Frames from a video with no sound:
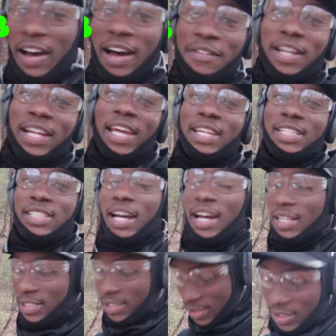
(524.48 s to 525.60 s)
5 out of 8
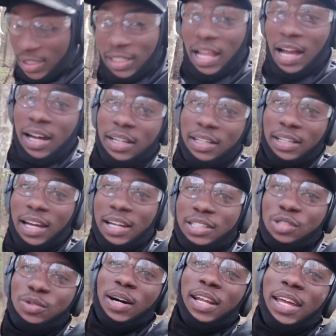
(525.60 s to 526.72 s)
shots, and the Glock got
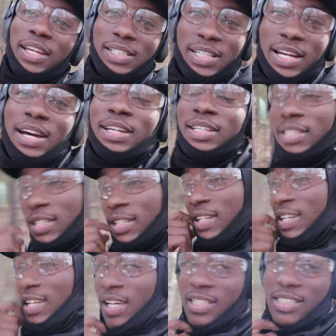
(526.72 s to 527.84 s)
2 out of 8 shots.
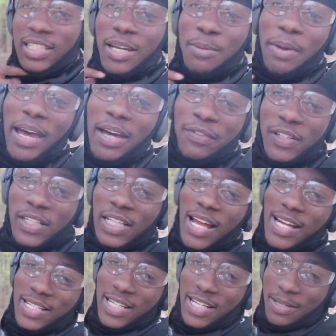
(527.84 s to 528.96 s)
It's looking bad for the
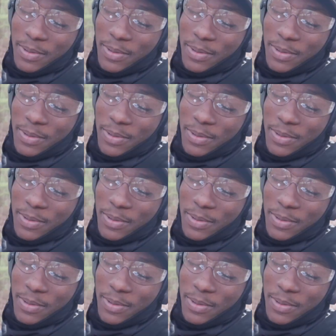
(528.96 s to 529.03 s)
Glock today,